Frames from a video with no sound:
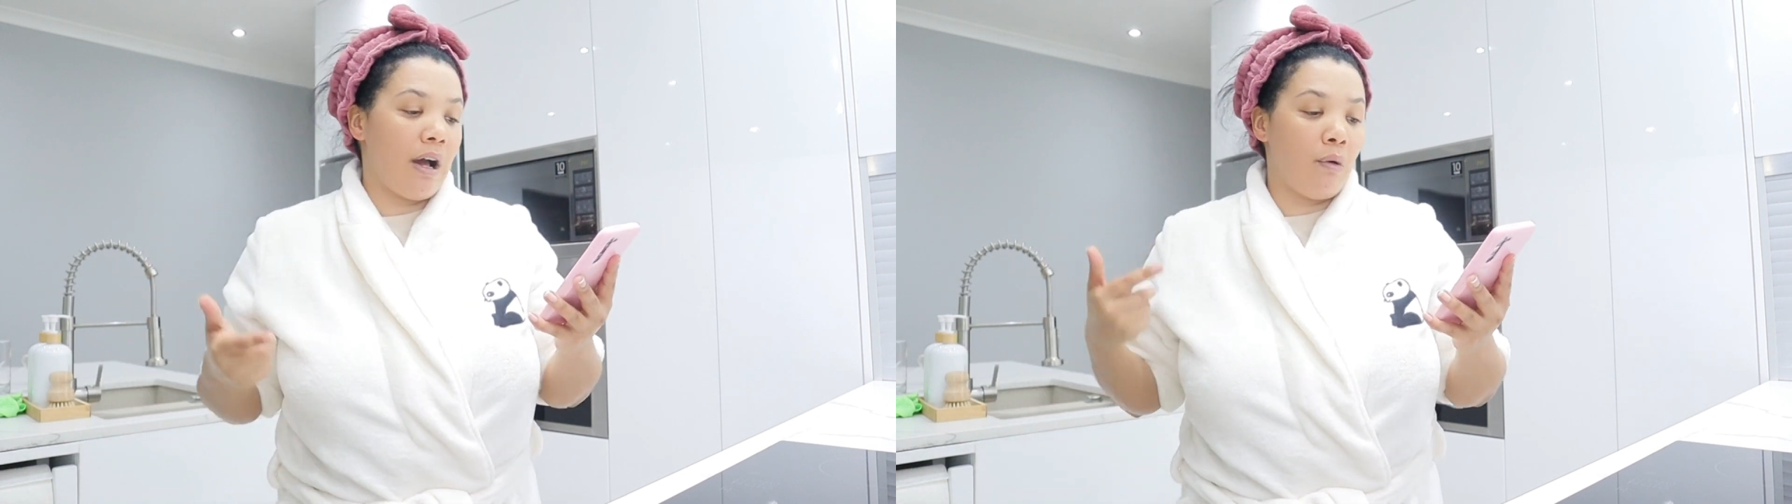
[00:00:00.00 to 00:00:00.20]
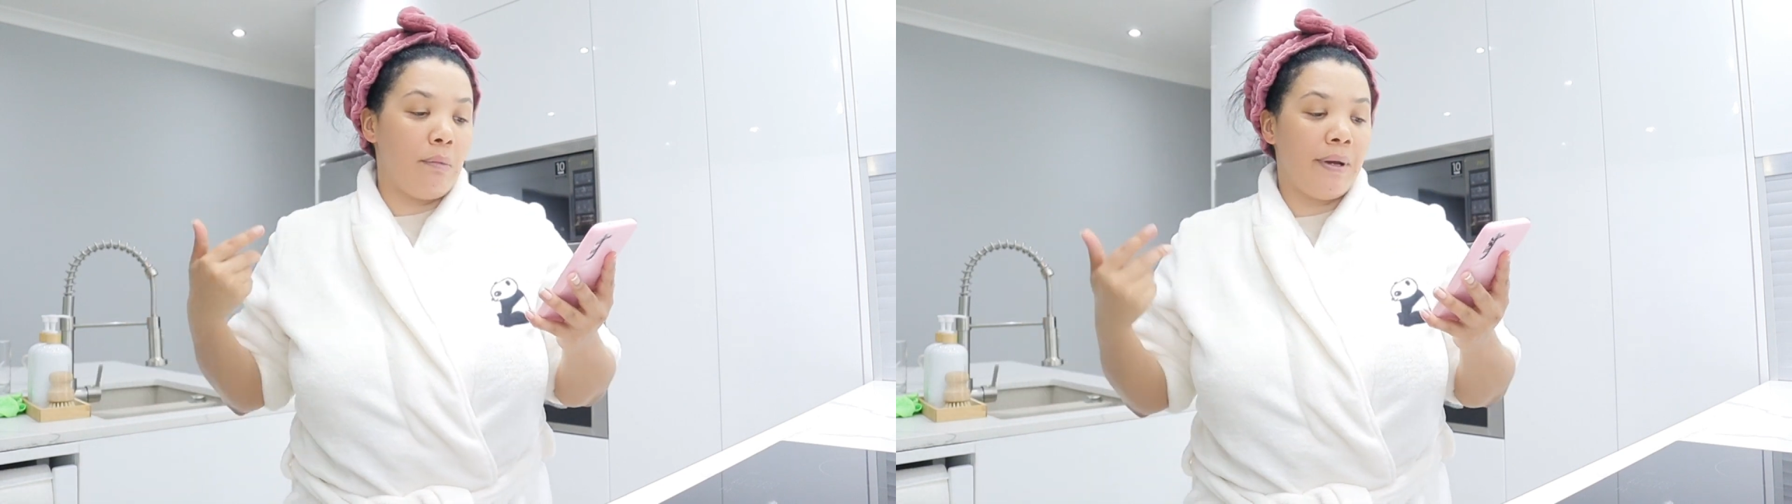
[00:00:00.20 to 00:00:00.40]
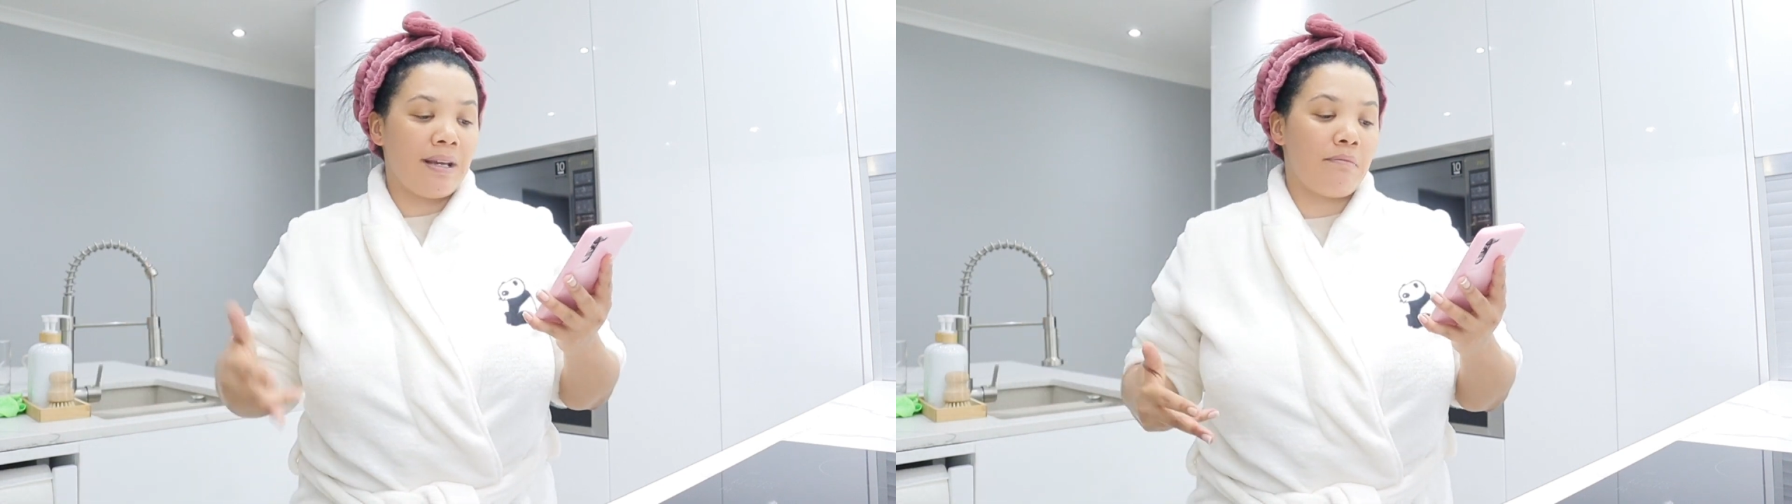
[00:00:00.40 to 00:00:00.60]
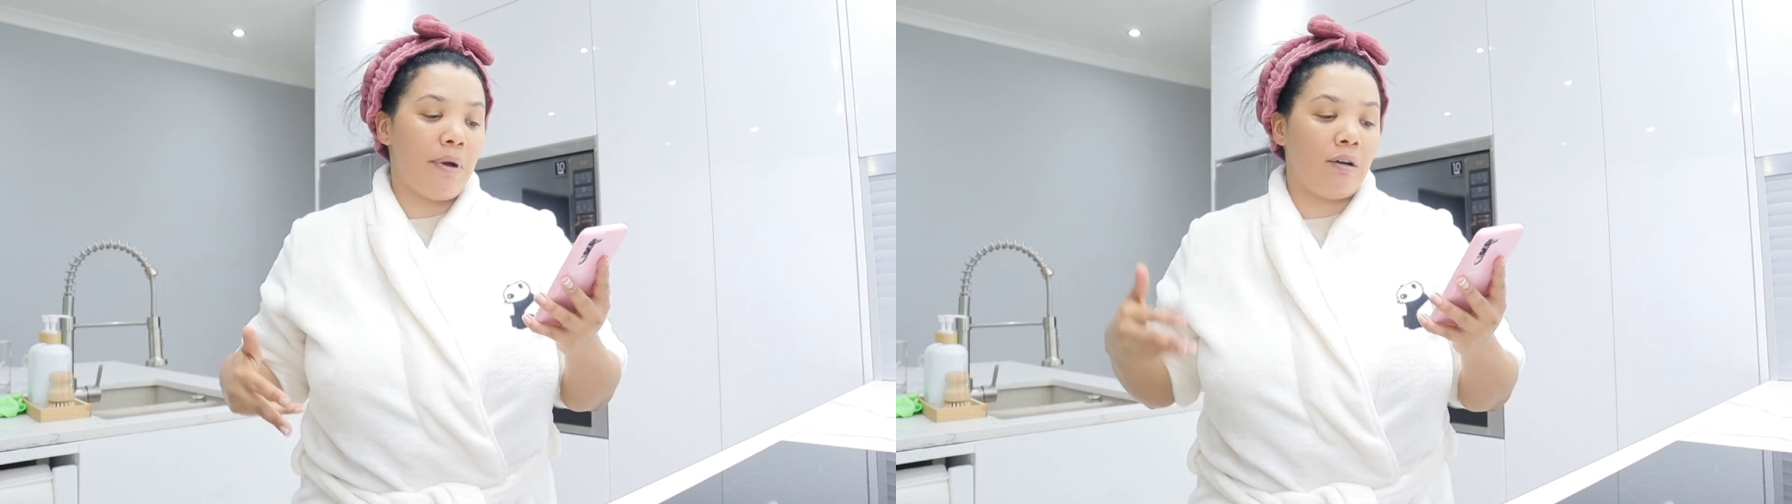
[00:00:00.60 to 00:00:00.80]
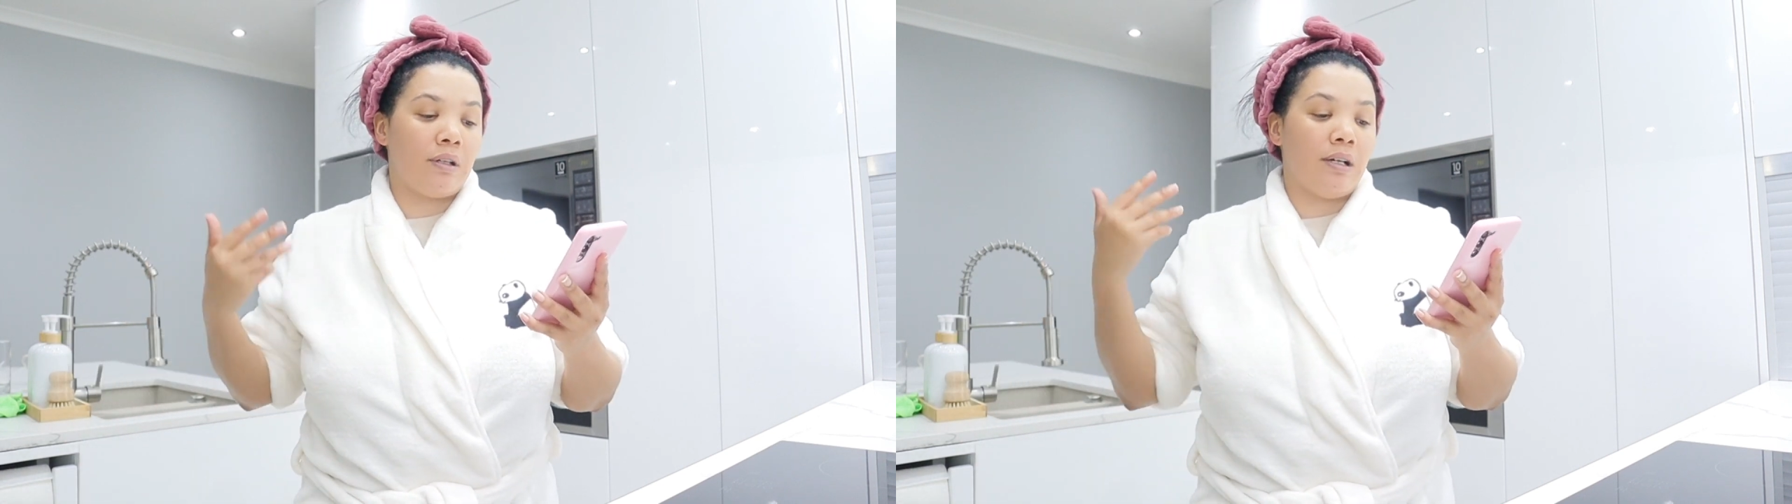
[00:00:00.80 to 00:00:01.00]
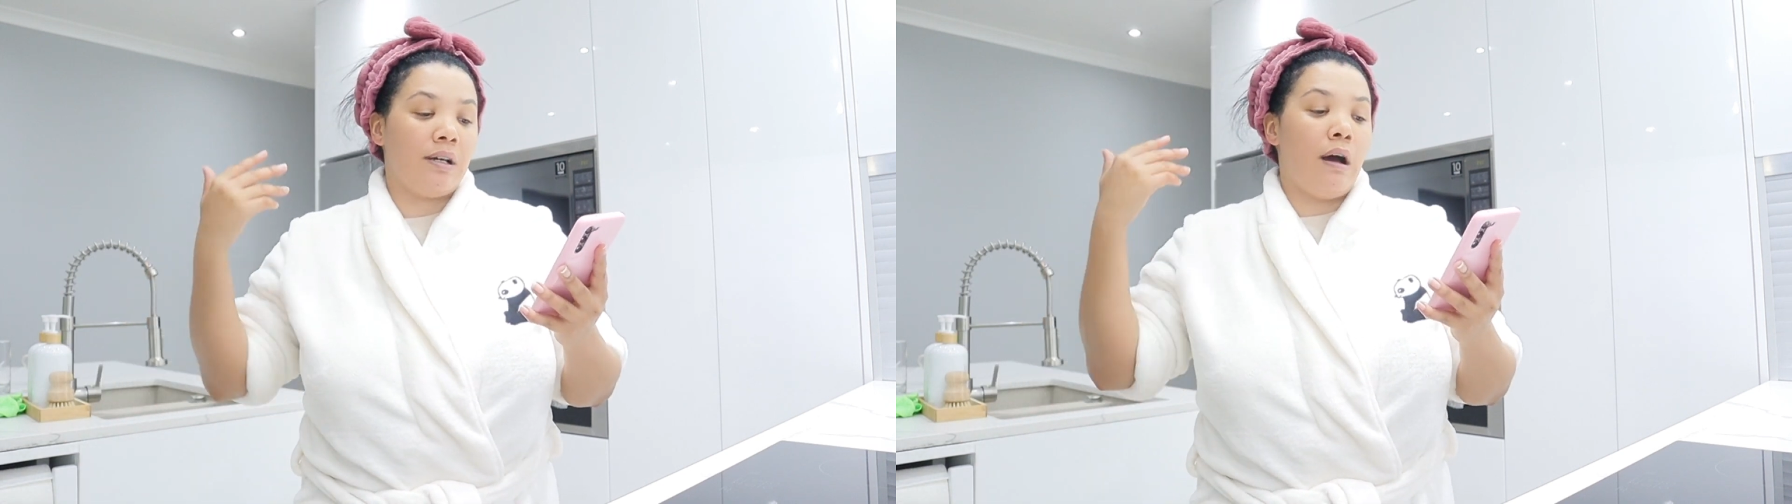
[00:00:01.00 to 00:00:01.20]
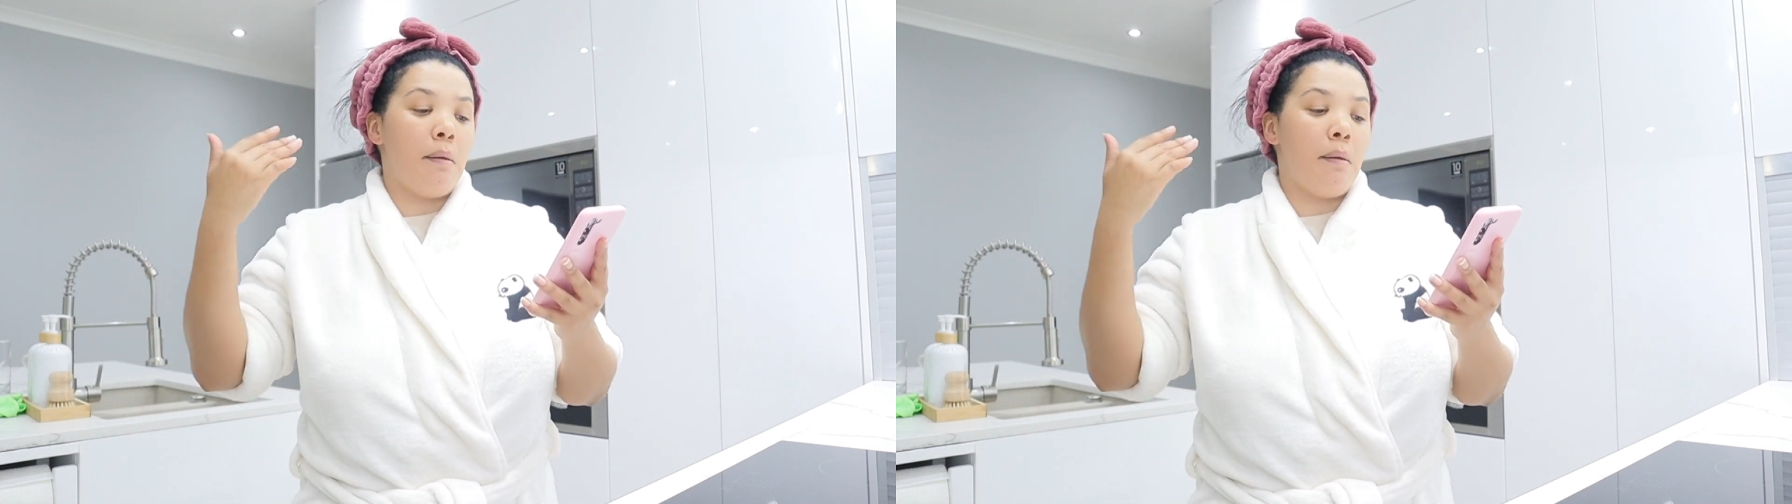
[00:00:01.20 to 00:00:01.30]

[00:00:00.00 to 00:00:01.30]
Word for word: flour baking powder